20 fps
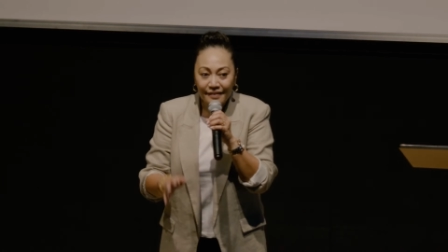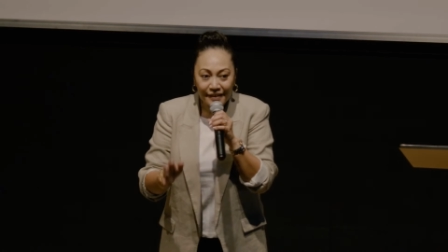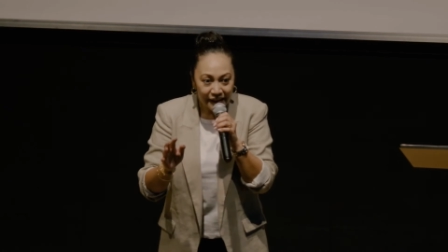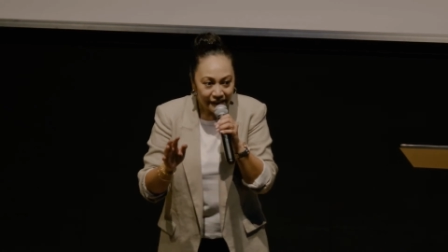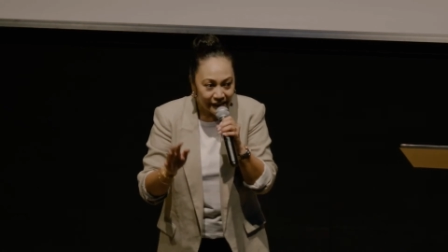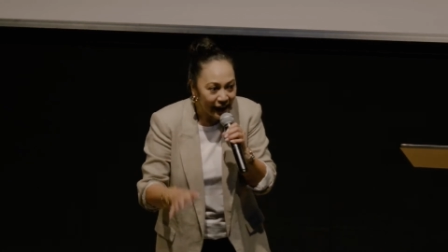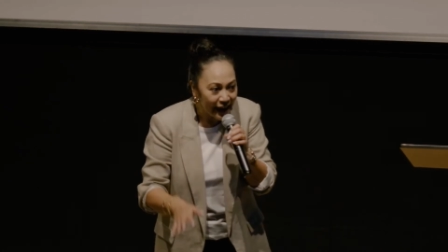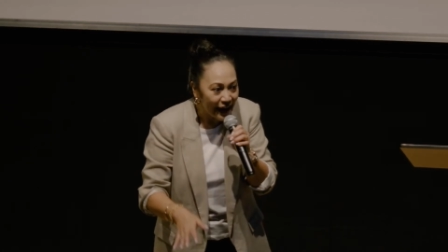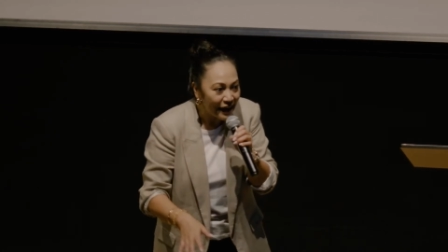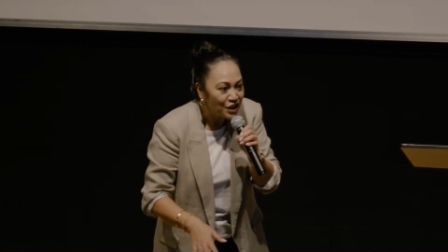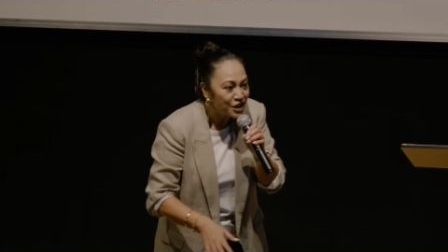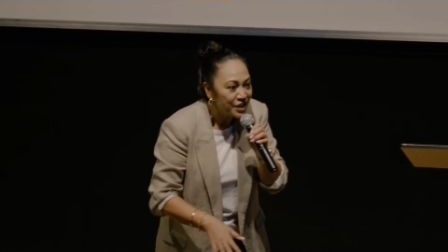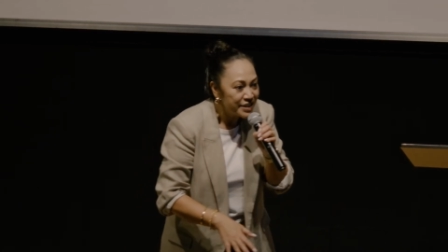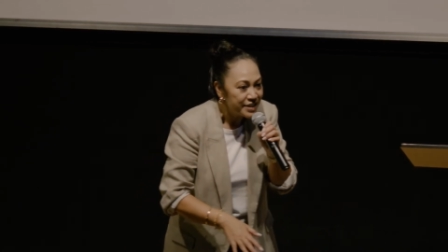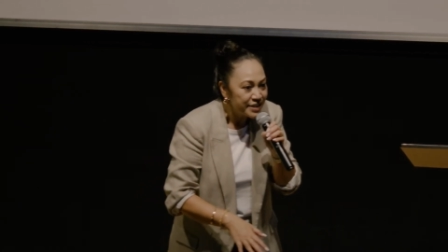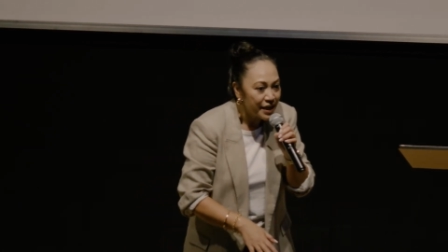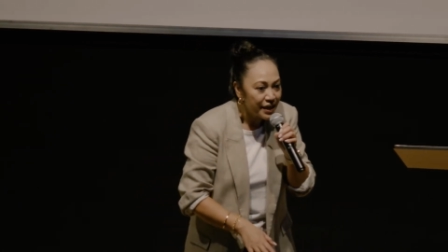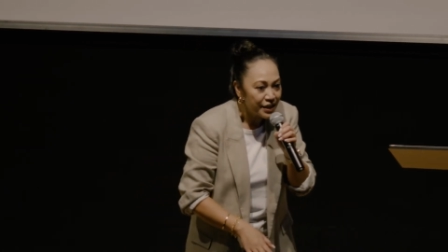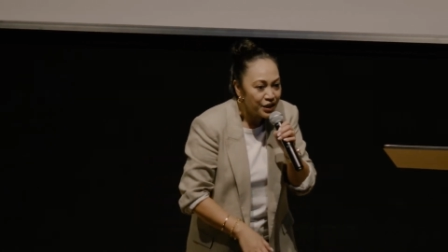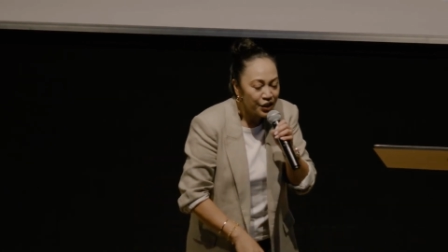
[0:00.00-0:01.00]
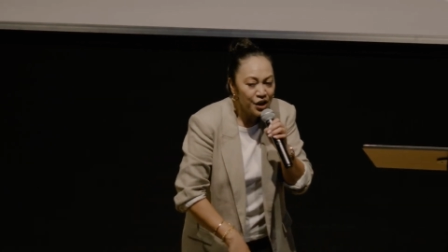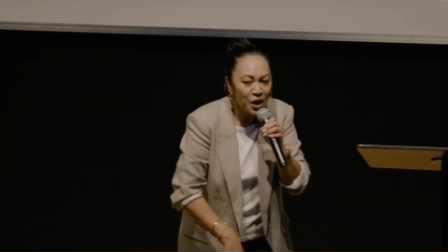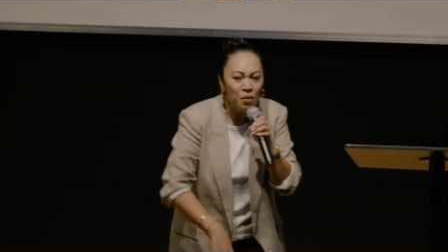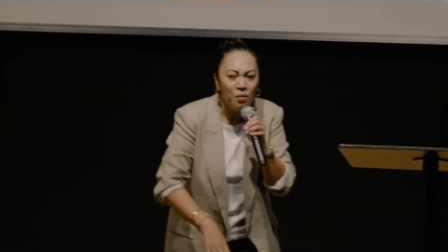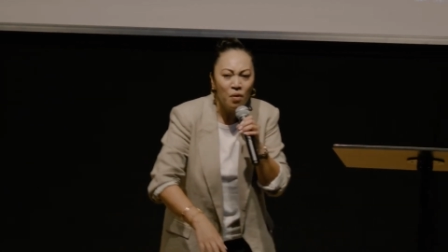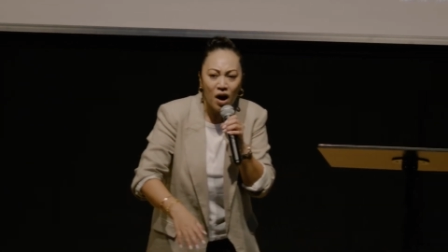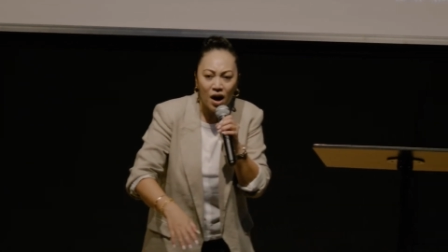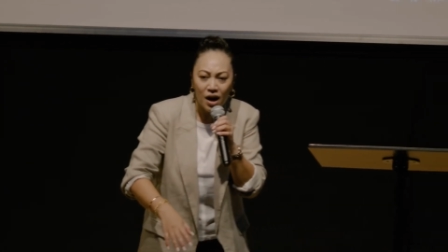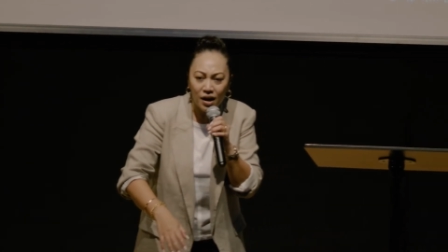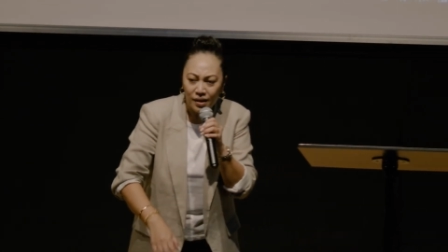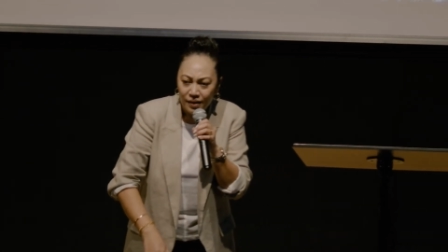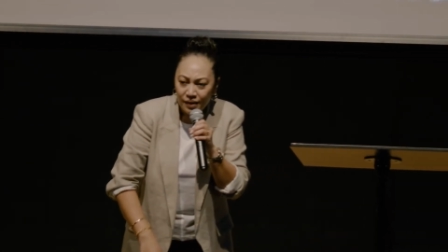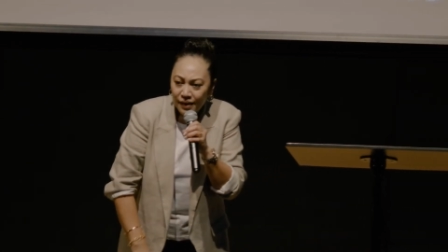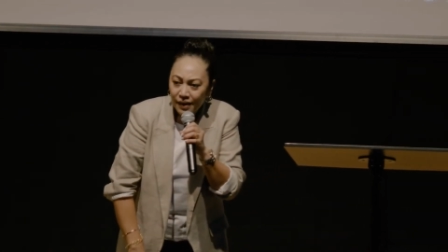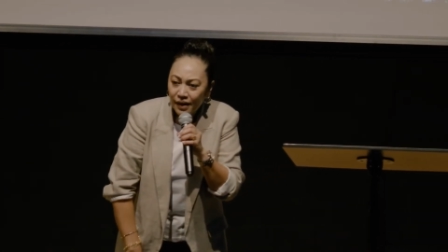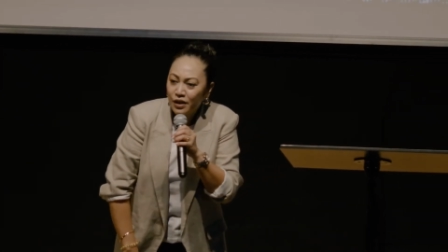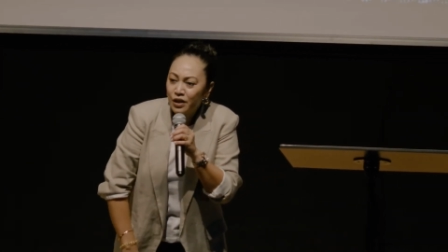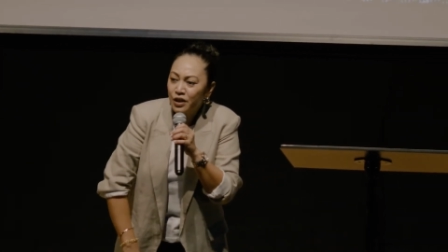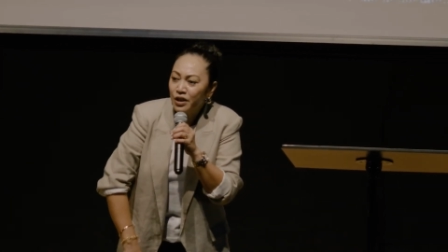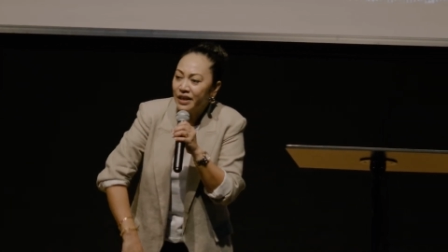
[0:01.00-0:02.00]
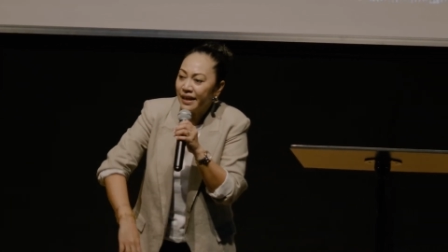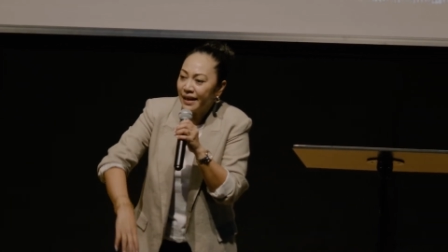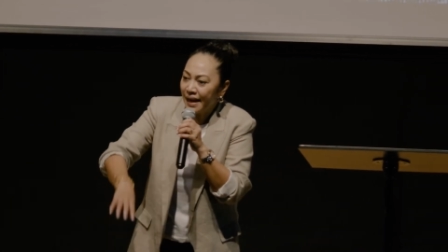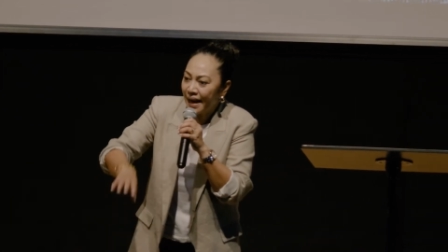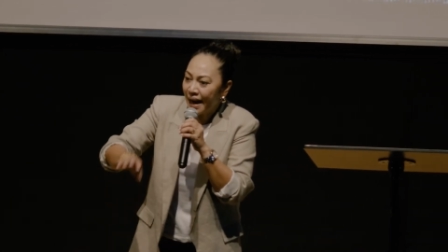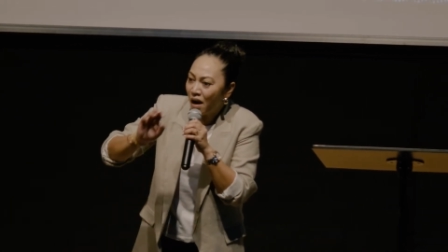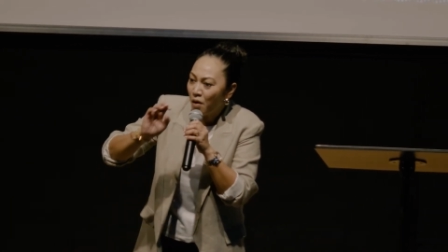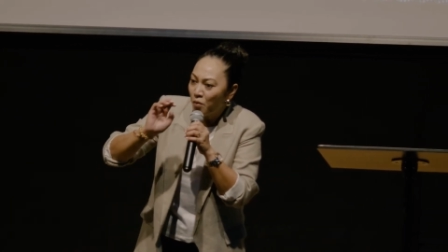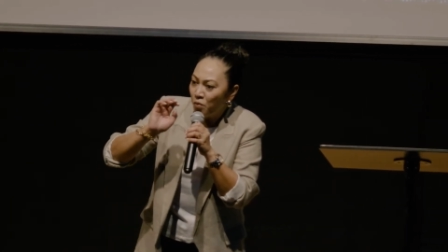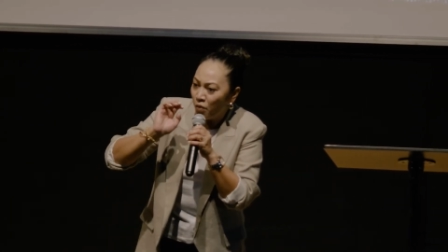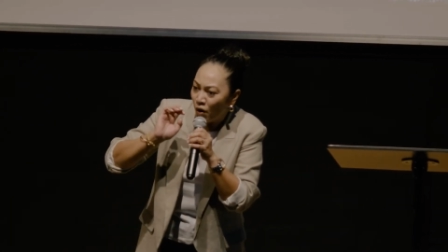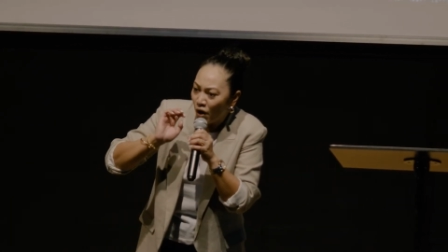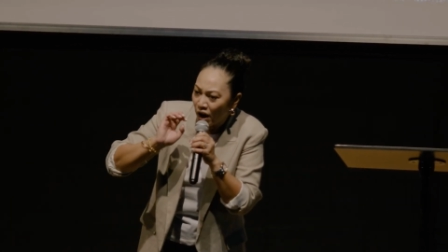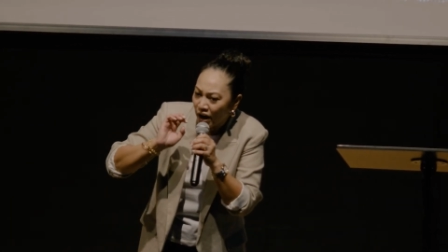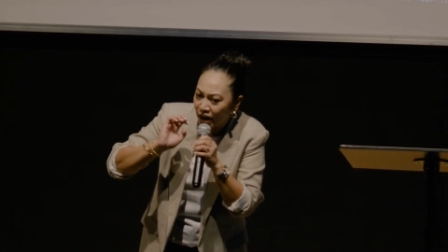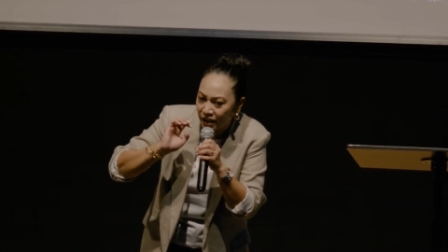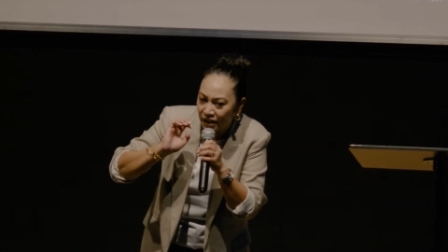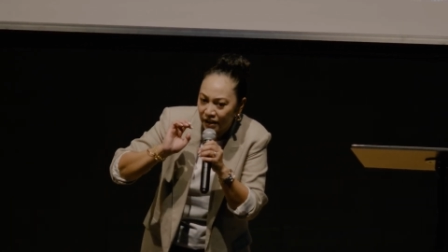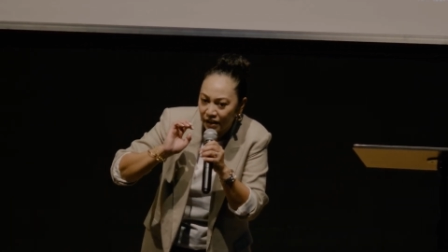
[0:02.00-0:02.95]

that they actually said, you know what, you can now work